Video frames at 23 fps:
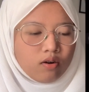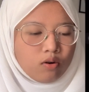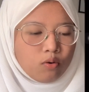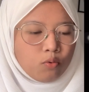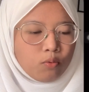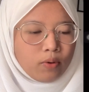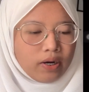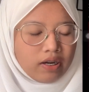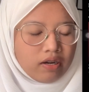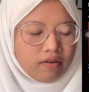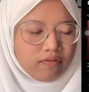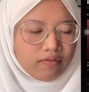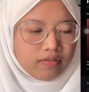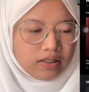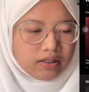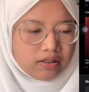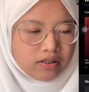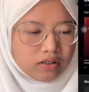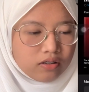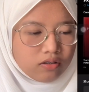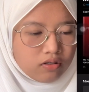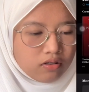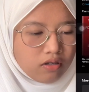one of
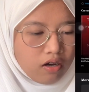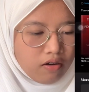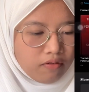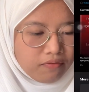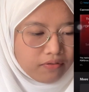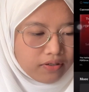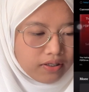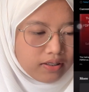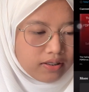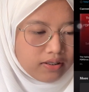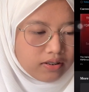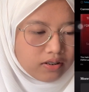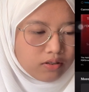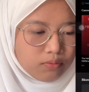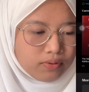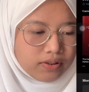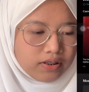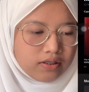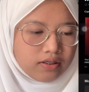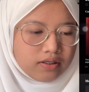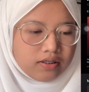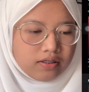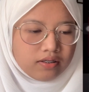these novels,
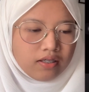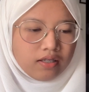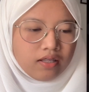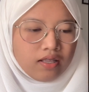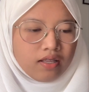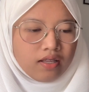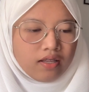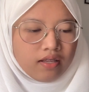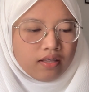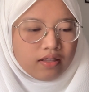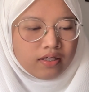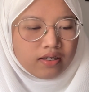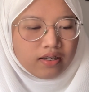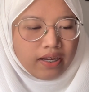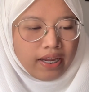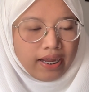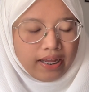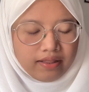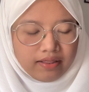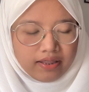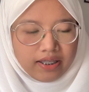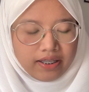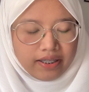which is The
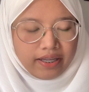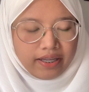Hating